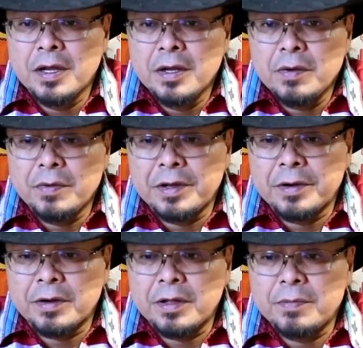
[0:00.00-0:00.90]

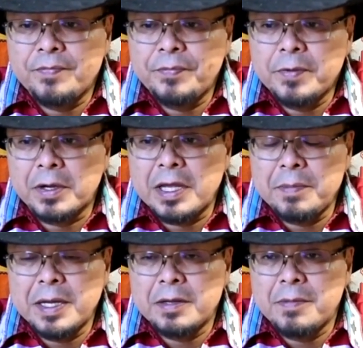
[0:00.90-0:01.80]
they're
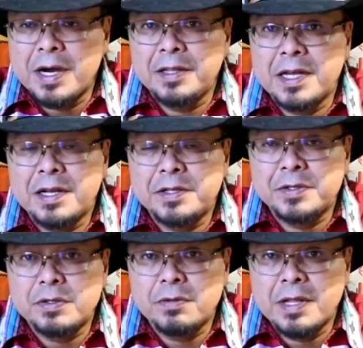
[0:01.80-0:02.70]
keeping in mind that
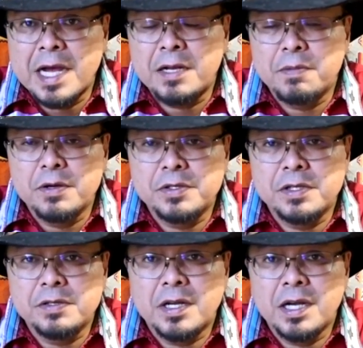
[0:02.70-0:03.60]
it's that
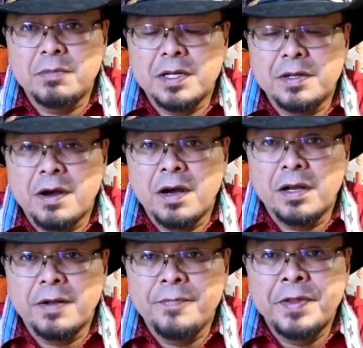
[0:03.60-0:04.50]
person's time to
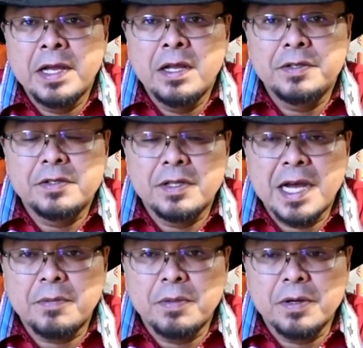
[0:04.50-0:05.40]
talk. It's
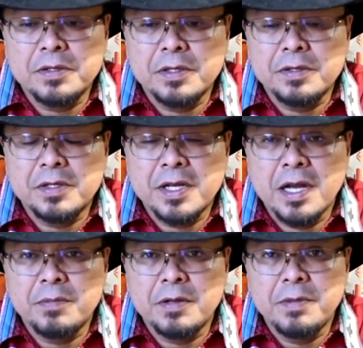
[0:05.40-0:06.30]
that person's
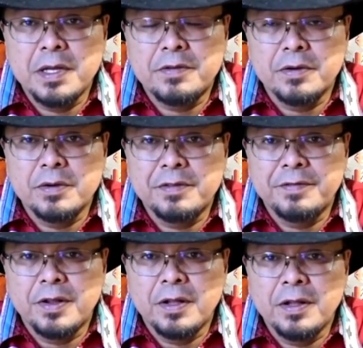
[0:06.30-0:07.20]
time to be
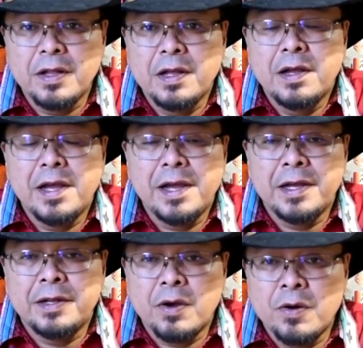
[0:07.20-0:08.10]
truthful
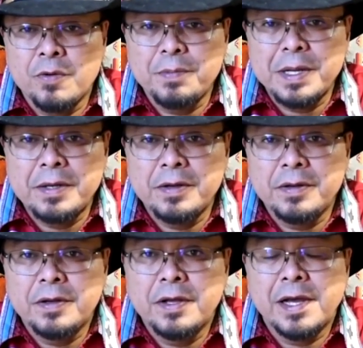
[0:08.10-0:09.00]
and open,
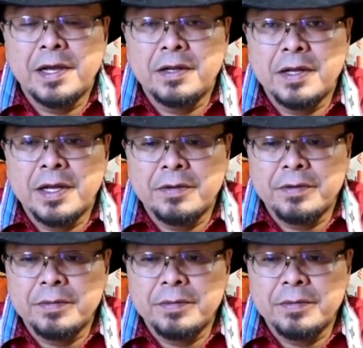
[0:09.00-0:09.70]
and